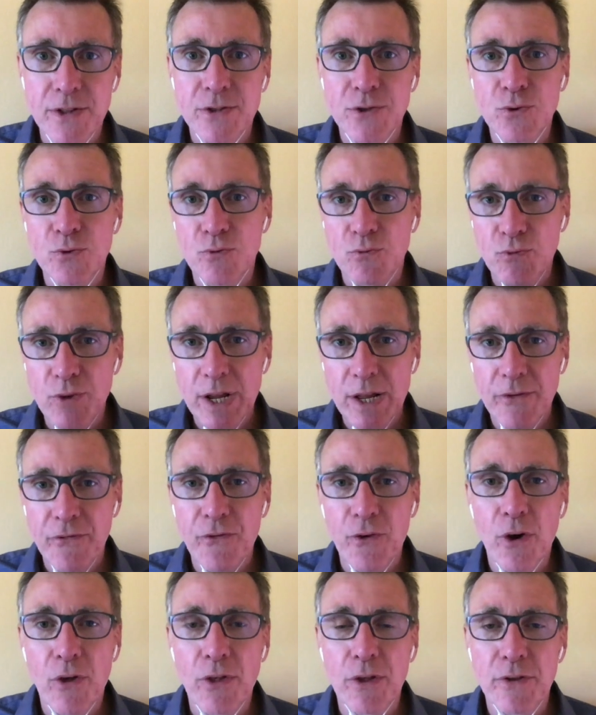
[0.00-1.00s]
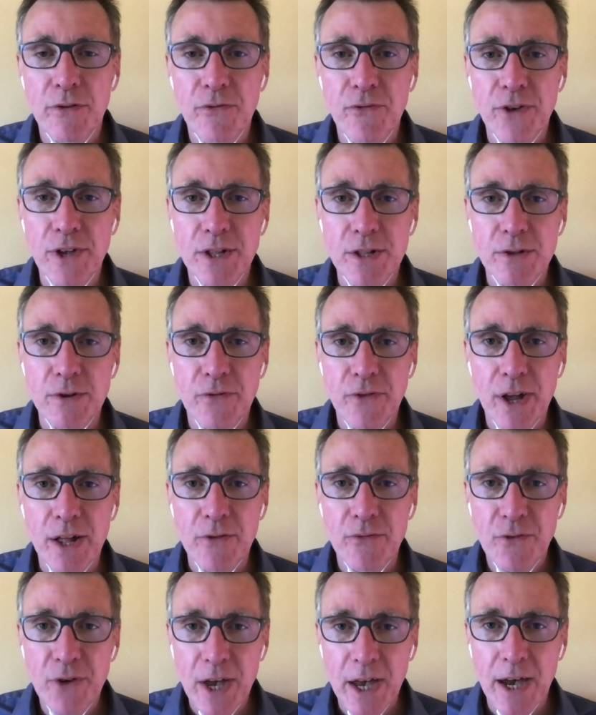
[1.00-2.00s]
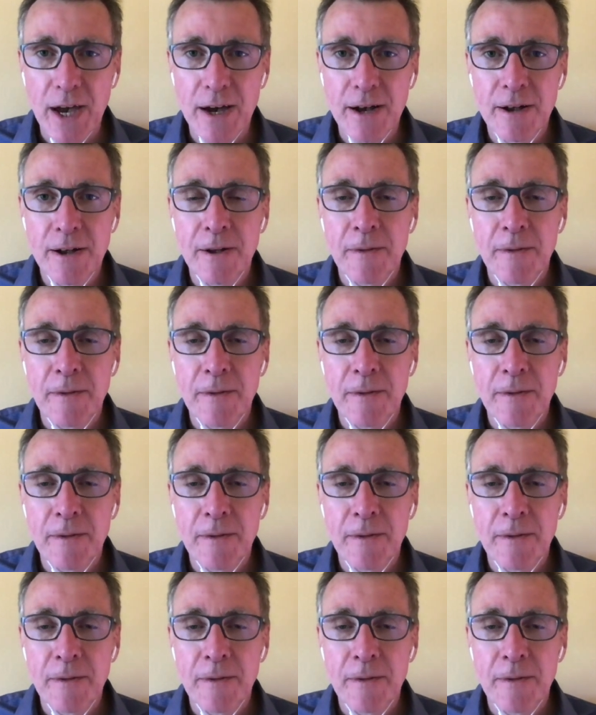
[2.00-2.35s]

to really further the field of healthcare